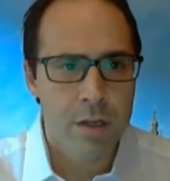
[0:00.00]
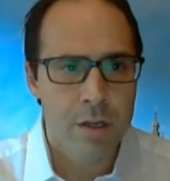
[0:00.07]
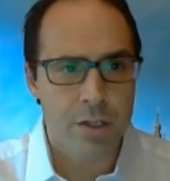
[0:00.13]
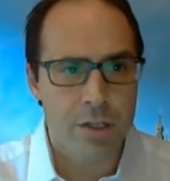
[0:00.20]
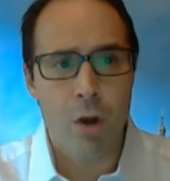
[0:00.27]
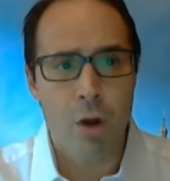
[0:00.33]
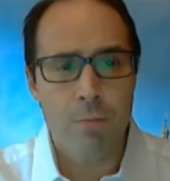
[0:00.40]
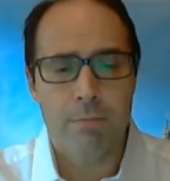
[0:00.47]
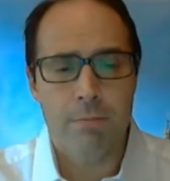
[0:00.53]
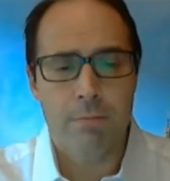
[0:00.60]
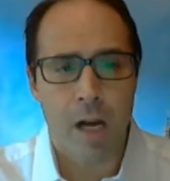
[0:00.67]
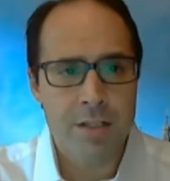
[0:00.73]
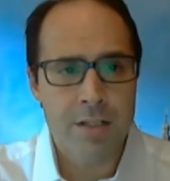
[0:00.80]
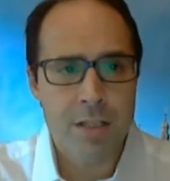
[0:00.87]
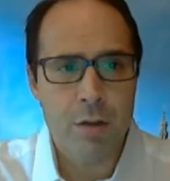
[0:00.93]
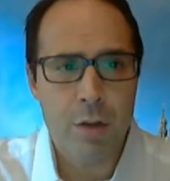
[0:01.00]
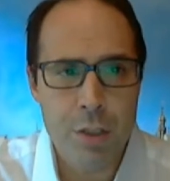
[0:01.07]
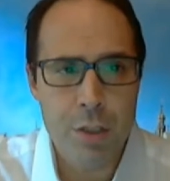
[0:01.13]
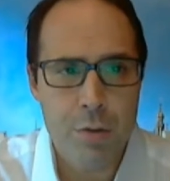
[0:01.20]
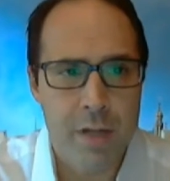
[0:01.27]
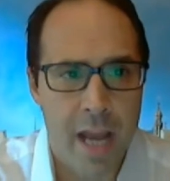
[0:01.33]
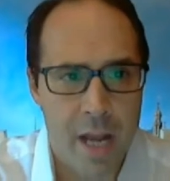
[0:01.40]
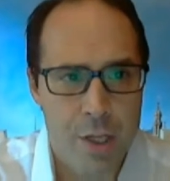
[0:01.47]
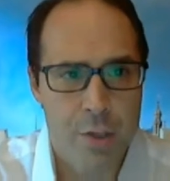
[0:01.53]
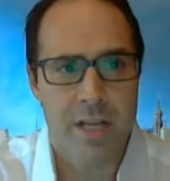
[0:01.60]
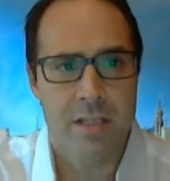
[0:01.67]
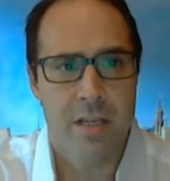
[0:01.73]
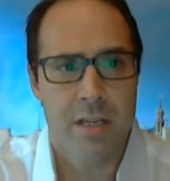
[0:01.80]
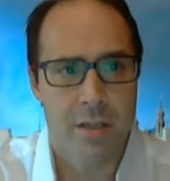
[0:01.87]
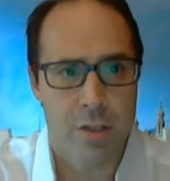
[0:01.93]
So, until the UK
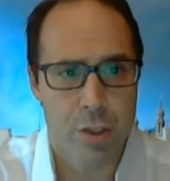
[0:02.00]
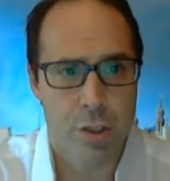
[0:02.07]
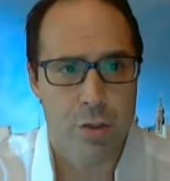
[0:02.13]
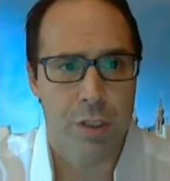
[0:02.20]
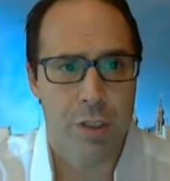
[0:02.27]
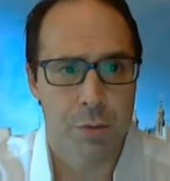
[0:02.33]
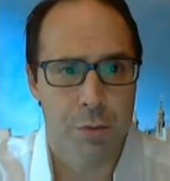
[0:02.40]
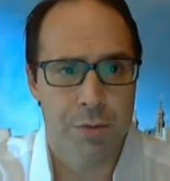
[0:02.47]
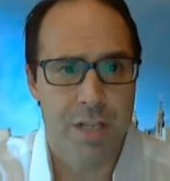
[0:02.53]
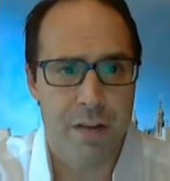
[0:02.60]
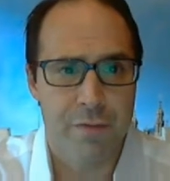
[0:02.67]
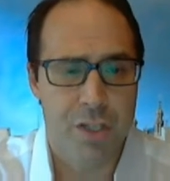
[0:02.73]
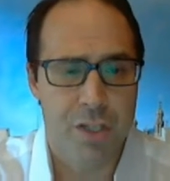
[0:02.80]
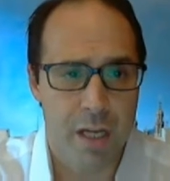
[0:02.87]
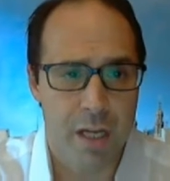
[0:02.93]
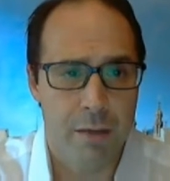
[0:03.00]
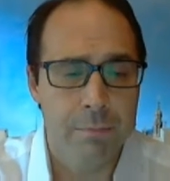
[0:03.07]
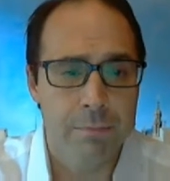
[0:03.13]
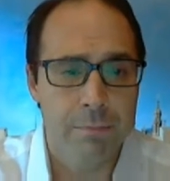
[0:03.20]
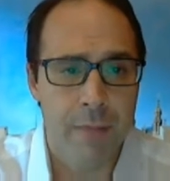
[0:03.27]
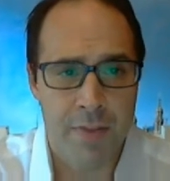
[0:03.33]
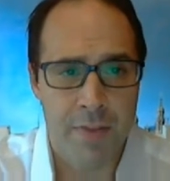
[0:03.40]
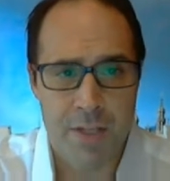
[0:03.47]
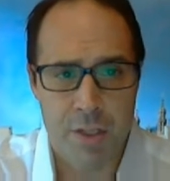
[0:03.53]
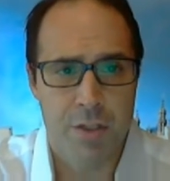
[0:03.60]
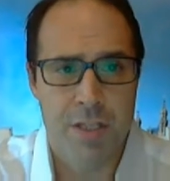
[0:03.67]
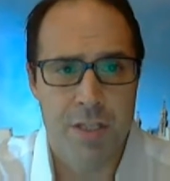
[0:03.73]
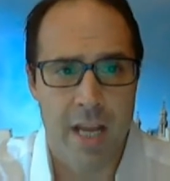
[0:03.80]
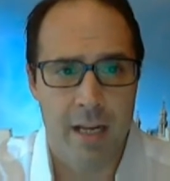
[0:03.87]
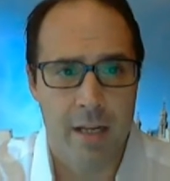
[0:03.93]
addresses a structural deficit, and this
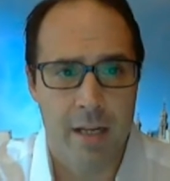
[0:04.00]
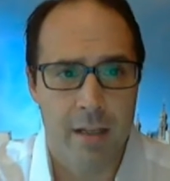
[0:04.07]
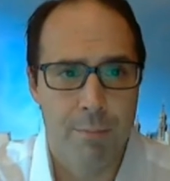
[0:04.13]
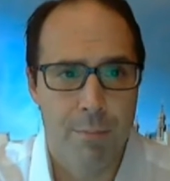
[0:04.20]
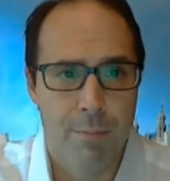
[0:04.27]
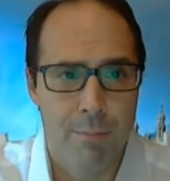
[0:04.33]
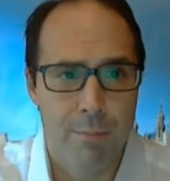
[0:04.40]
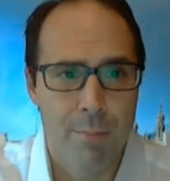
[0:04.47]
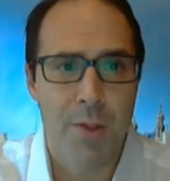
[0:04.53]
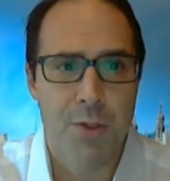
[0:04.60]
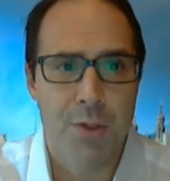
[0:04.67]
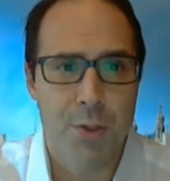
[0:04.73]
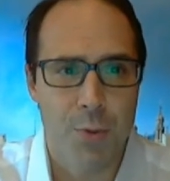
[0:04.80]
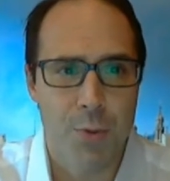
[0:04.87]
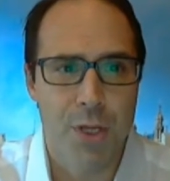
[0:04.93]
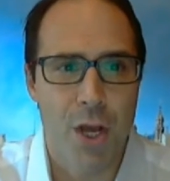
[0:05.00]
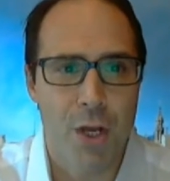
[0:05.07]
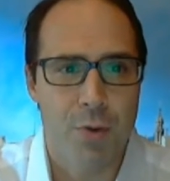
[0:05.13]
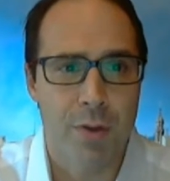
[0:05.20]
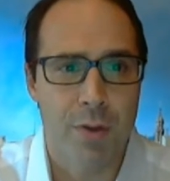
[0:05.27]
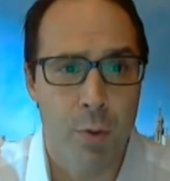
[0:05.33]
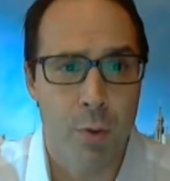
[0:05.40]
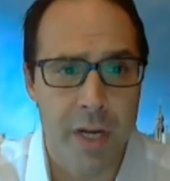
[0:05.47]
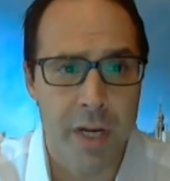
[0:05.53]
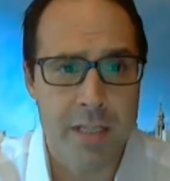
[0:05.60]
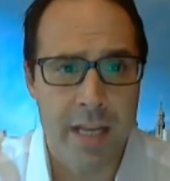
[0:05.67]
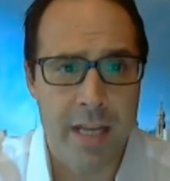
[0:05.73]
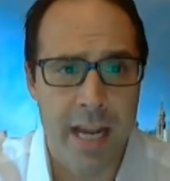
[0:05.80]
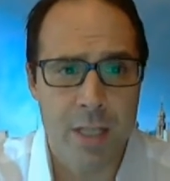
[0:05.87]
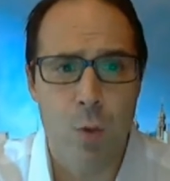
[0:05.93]
could take months or years rather than
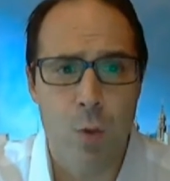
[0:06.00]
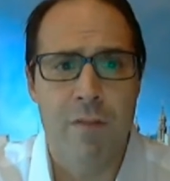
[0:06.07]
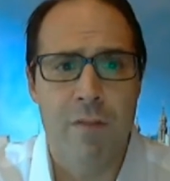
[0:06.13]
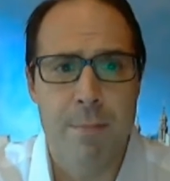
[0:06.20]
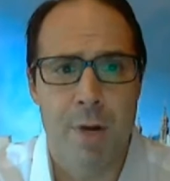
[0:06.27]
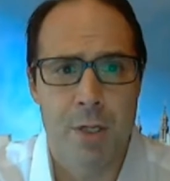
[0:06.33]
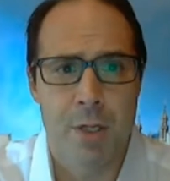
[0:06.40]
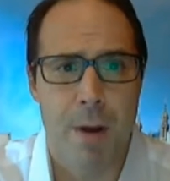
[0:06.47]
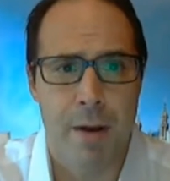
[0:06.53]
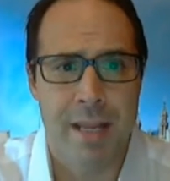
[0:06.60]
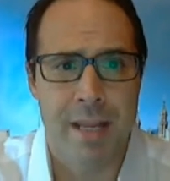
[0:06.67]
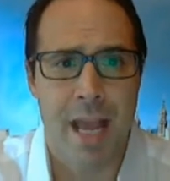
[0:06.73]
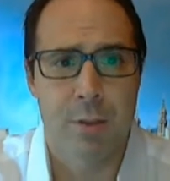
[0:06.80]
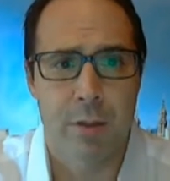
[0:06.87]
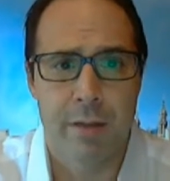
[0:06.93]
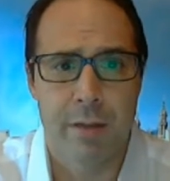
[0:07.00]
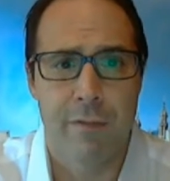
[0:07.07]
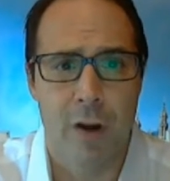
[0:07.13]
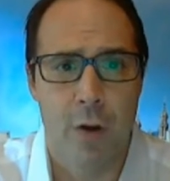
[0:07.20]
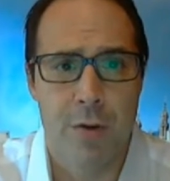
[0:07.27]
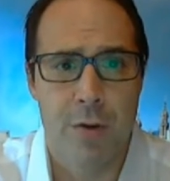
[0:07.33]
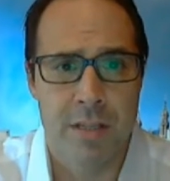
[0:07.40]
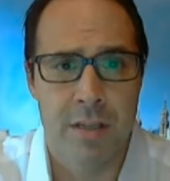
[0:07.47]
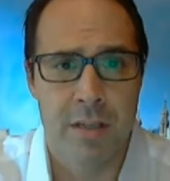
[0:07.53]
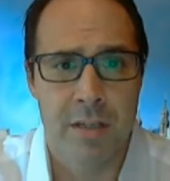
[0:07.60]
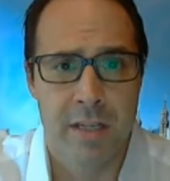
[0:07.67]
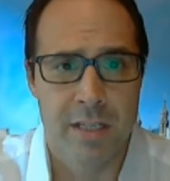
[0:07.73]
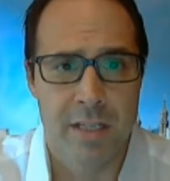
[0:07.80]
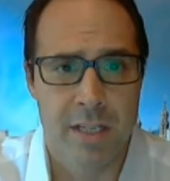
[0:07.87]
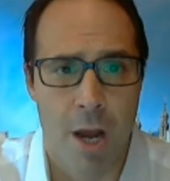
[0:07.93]
weeks, it's all very much about capital inflows in the
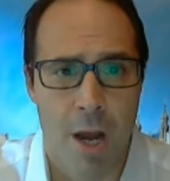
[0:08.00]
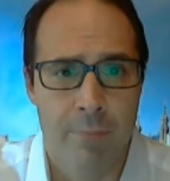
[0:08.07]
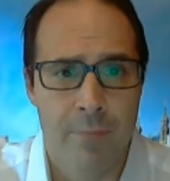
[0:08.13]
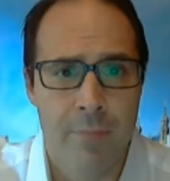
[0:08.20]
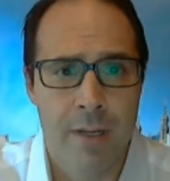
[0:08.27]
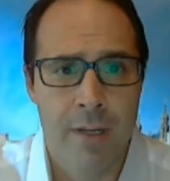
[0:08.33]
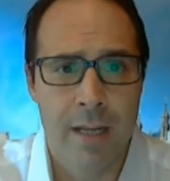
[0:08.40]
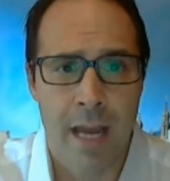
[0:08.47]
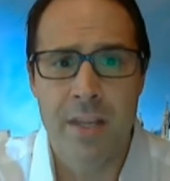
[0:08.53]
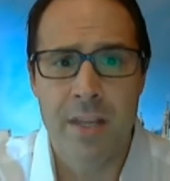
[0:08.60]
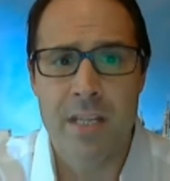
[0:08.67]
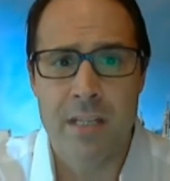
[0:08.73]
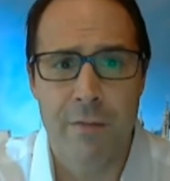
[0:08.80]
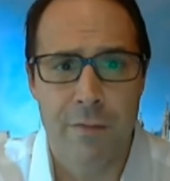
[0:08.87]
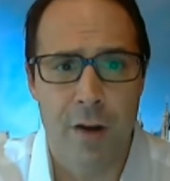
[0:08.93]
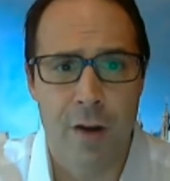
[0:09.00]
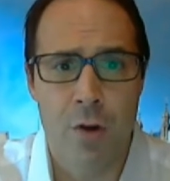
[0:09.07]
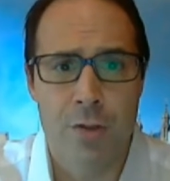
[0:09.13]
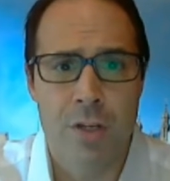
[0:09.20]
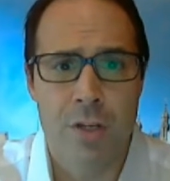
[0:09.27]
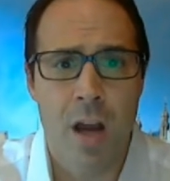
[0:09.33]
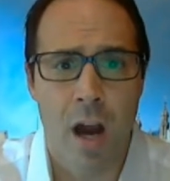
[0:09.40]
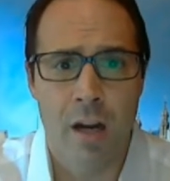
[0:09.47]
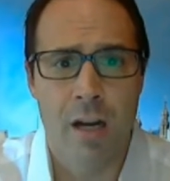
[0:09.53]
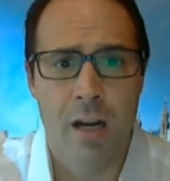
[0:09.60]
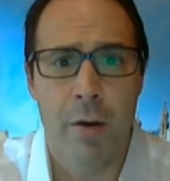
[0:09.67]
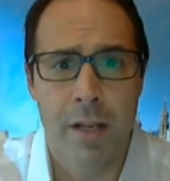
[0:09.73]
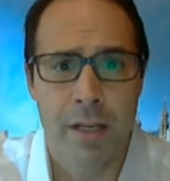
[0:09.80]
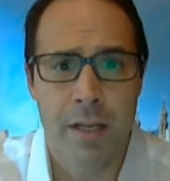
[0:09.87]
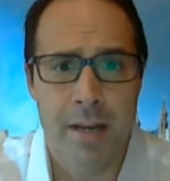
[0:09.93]
near term. And these inflows are
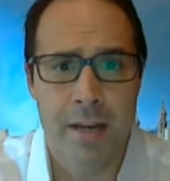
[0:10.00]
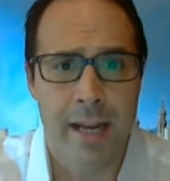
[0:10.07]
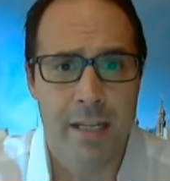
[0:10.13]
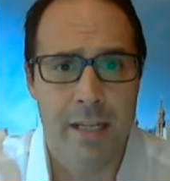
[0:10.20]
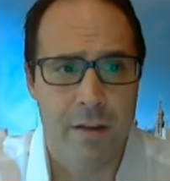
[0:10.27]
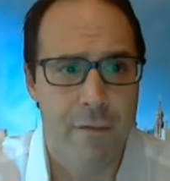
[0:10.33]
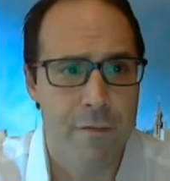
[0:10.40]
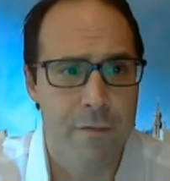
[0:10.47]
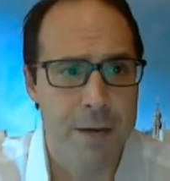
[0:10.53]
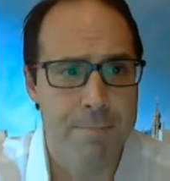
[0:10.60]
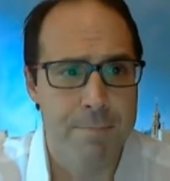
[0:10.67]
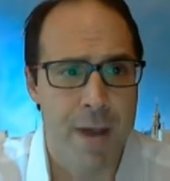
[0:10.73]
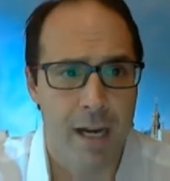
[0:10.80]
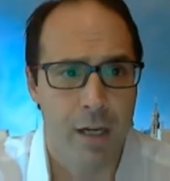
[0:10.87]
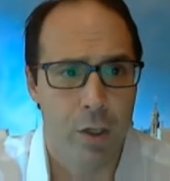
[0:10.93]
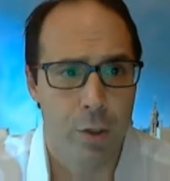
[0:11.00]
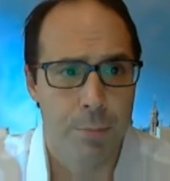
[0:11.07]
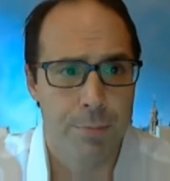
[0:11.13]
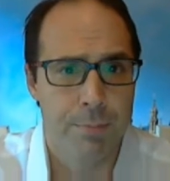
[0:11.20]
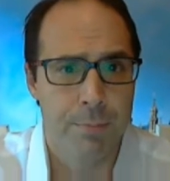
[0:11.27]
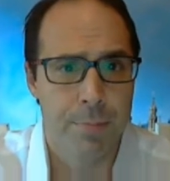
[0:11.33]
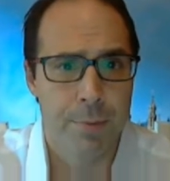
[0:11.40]
currently in a negative feedback loop.